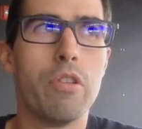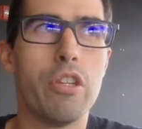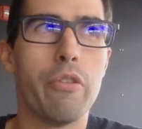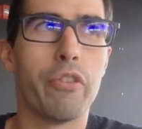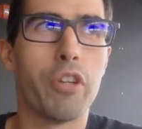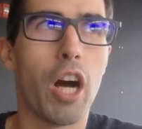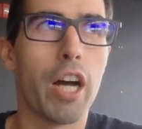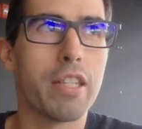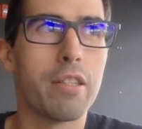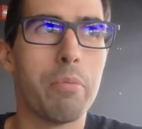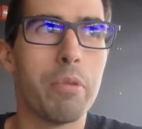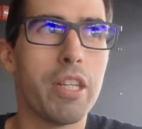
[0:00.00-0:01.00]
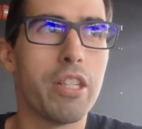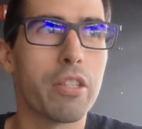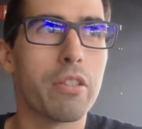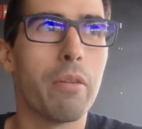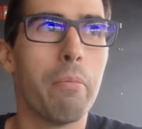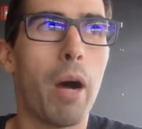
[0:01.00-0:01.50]
you've got to be
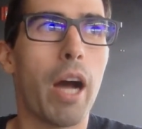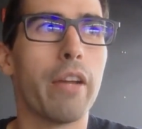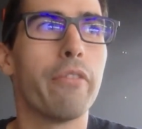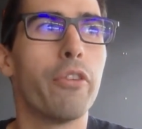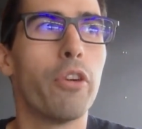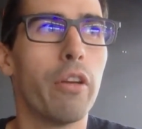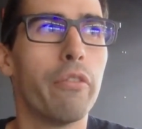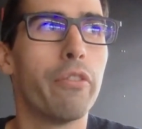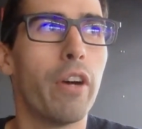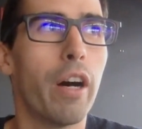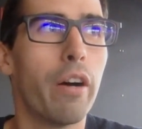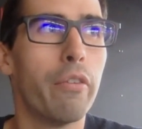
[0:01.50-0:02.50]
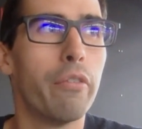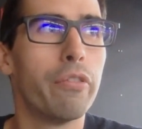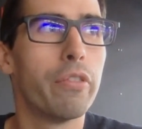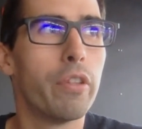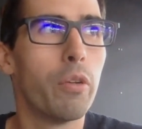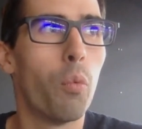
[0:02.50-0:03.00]
just mindful of
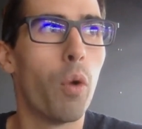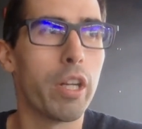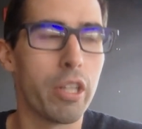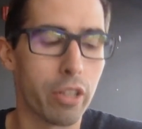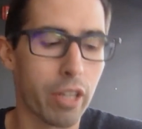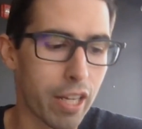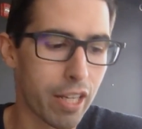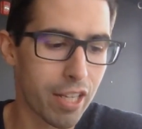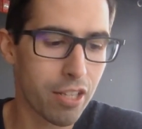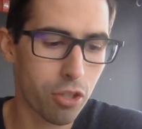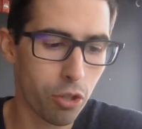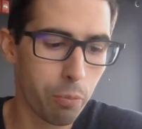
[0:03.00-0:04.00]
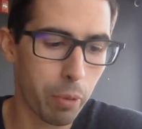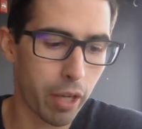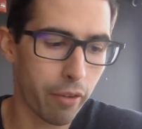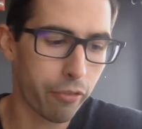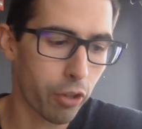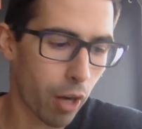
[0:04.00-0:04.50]
what you're getting into. But
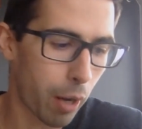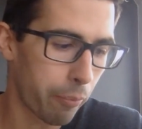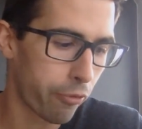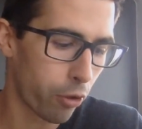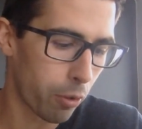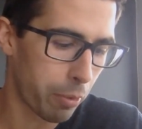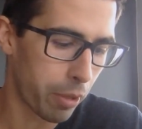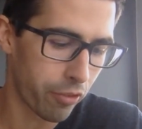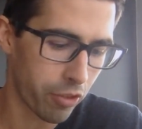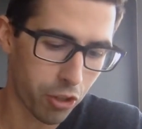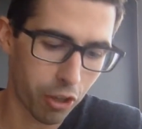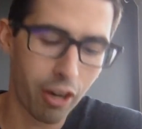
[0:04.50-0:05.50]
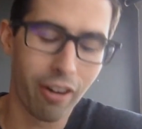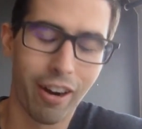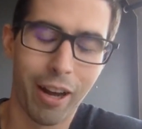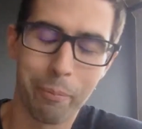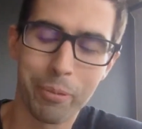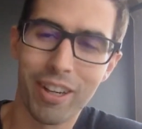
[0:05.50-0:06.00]
if you're up for a bit of a
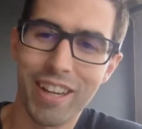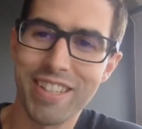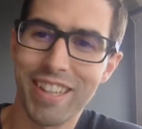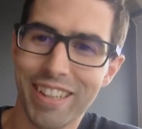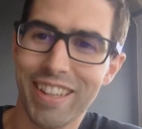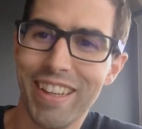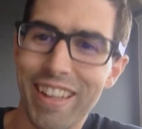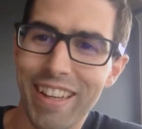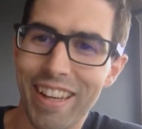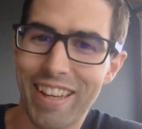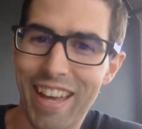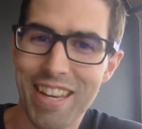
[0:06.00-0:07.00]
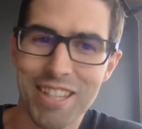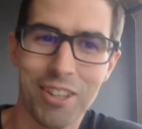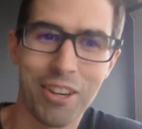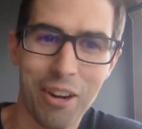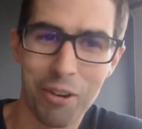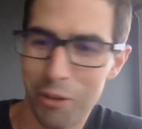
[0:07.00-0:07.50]
turnaround project, it can
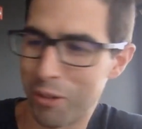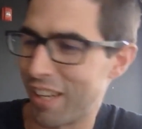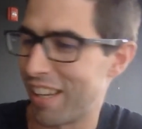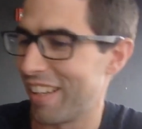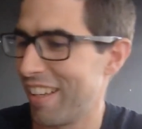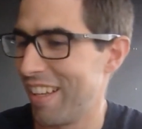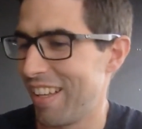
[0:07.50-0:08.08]
turn out okay.